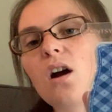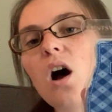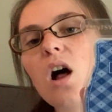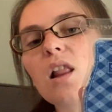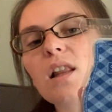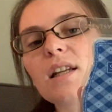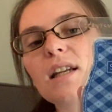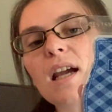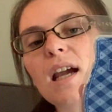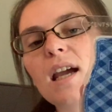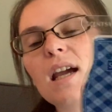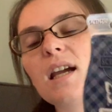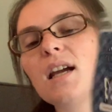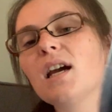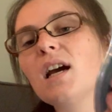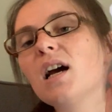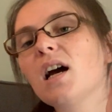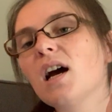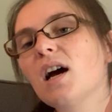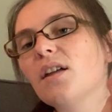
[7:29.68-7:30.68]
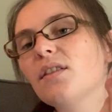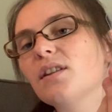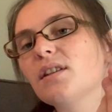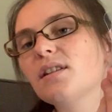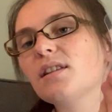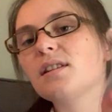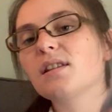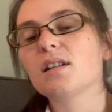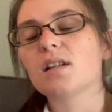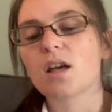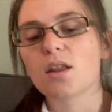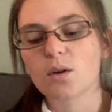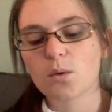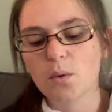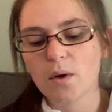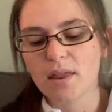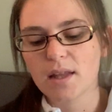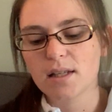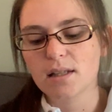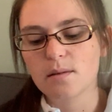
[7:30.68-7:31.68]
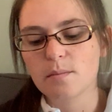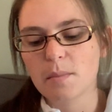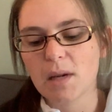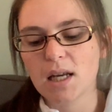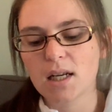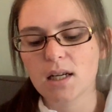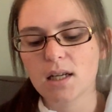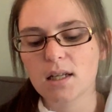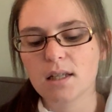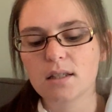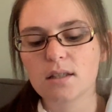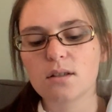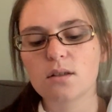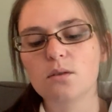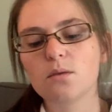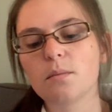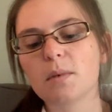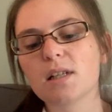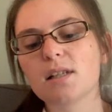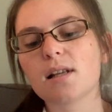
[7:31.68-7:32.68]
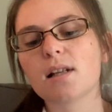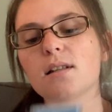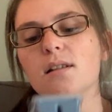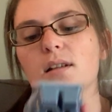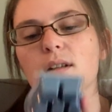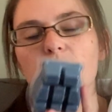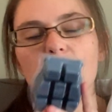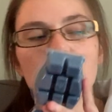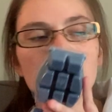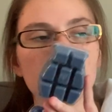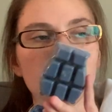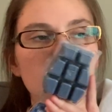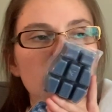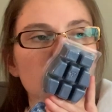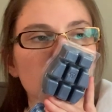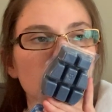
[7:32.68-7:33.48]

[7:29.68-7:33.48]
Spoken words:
Holiday. This is another one that's made it into my Scentsy club.